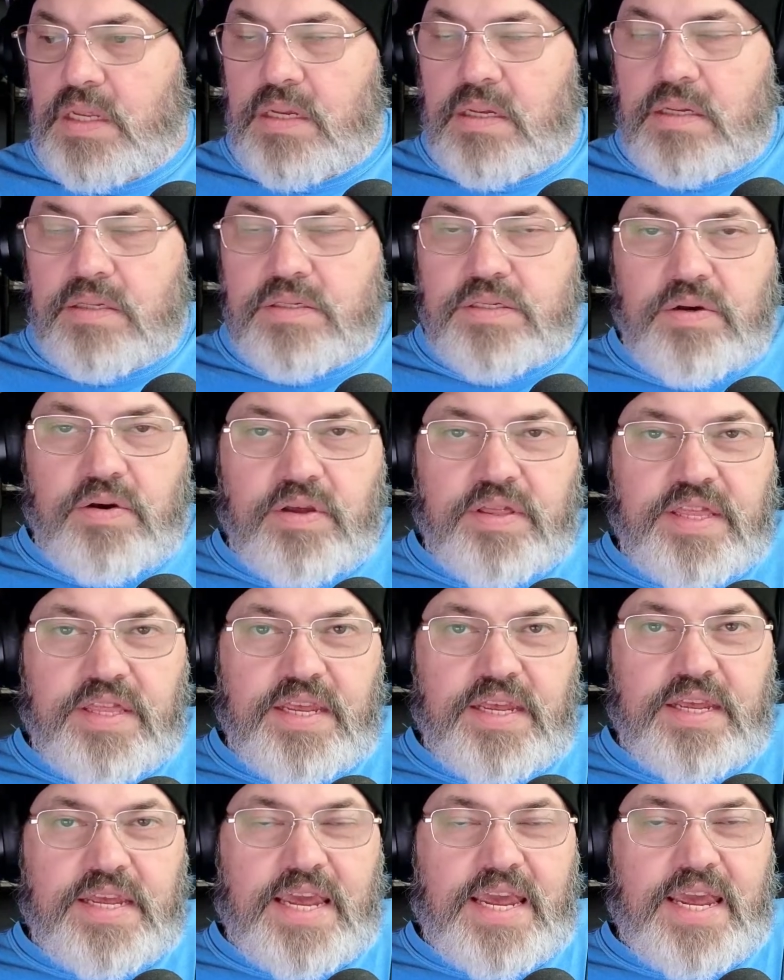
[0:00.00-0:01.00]
So I
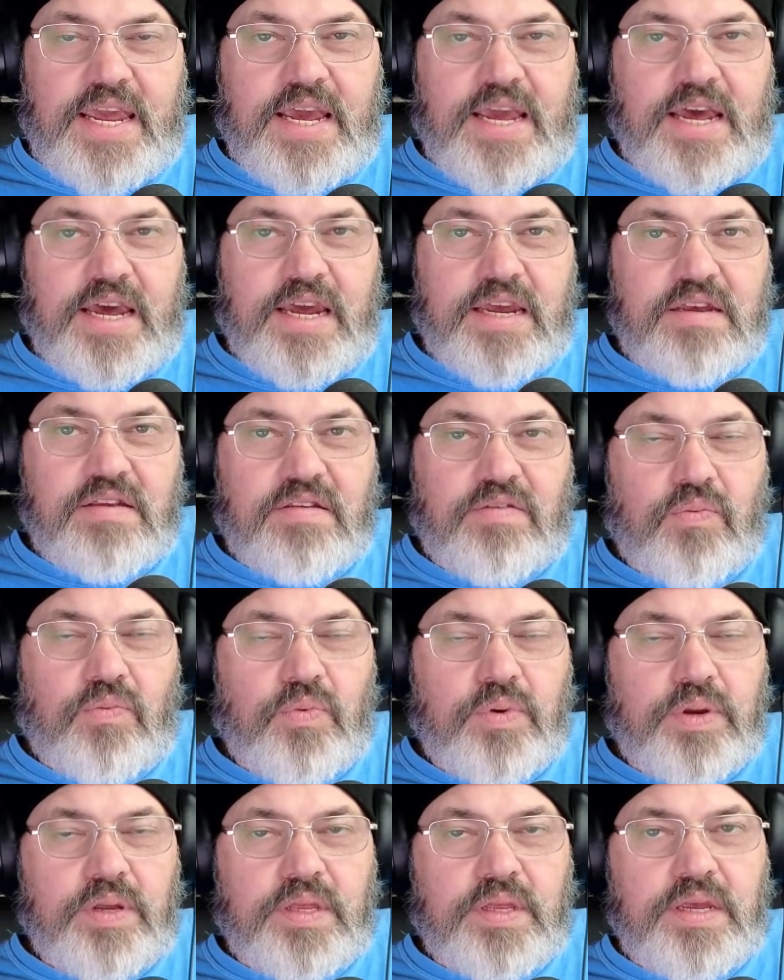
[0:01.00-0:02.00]
think AI is
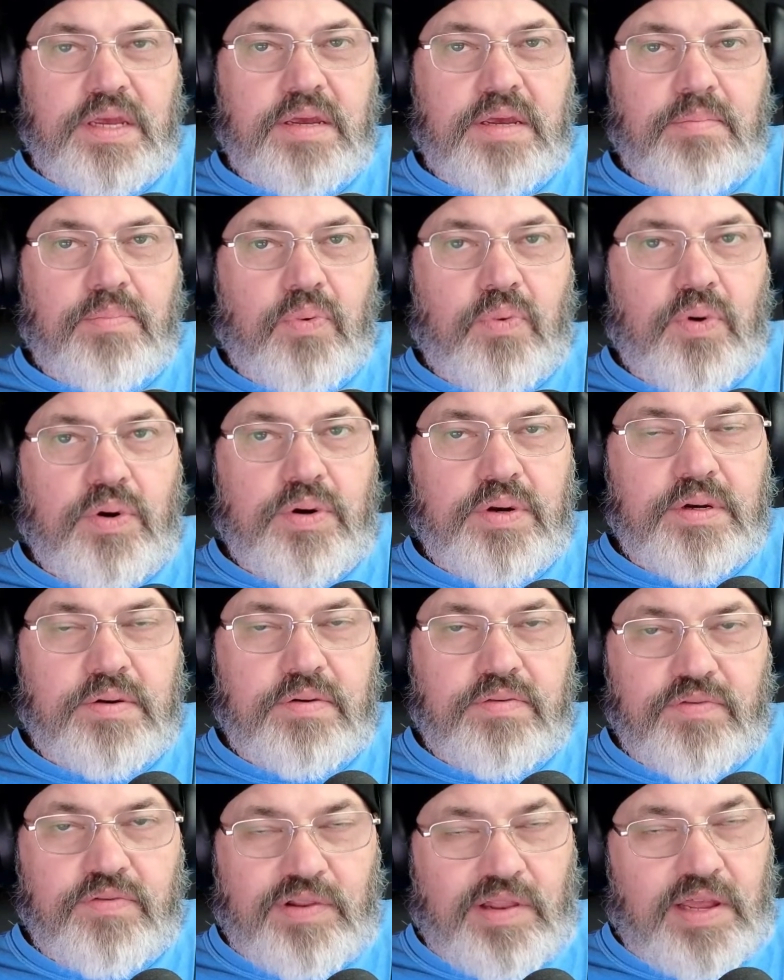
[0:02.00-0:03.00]
really important.
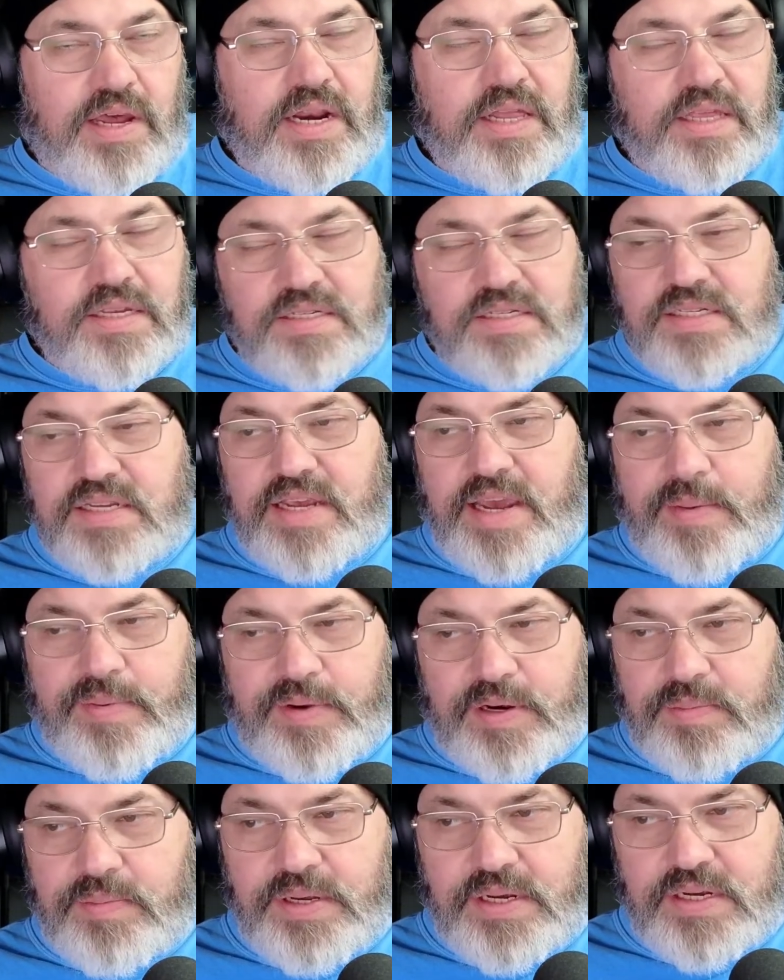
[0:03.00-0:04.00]
A lot of this is
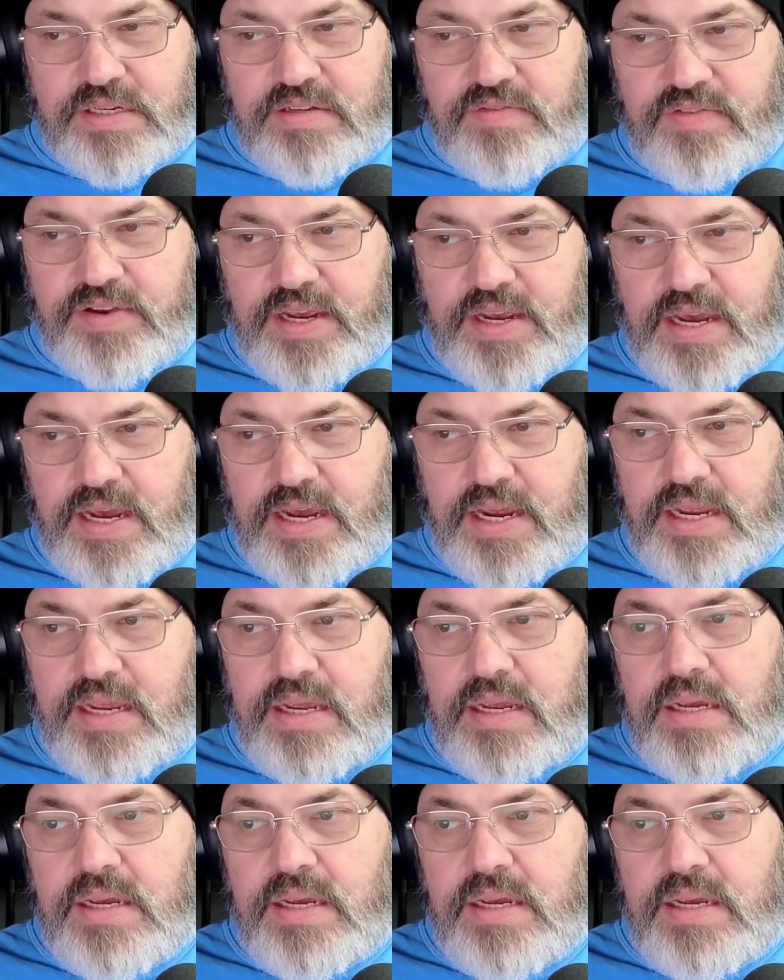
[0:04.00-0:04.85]
happening because of AI.